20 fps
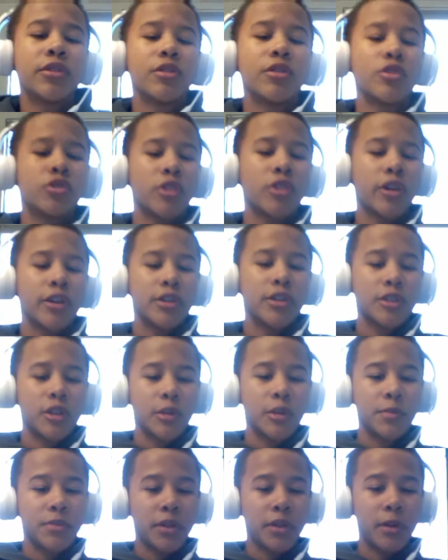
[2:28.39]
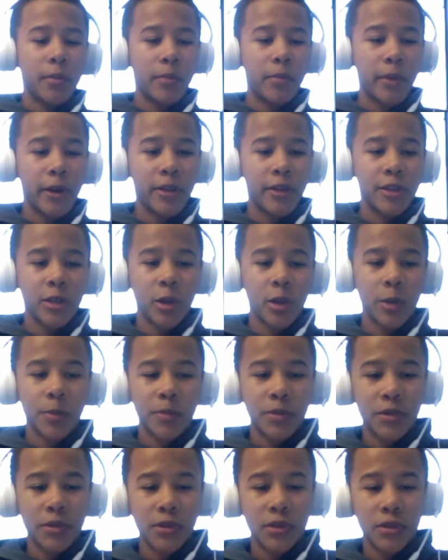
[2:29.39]
the triceps and
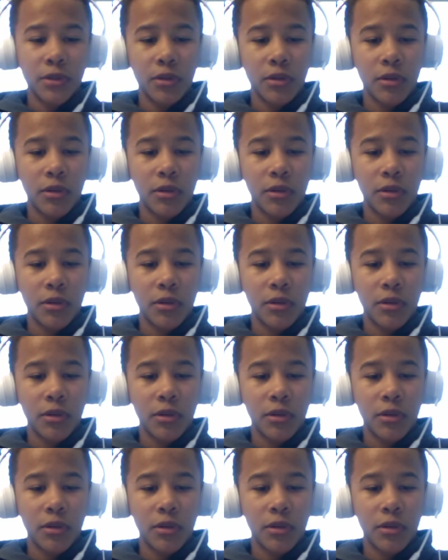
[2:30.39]
biceps.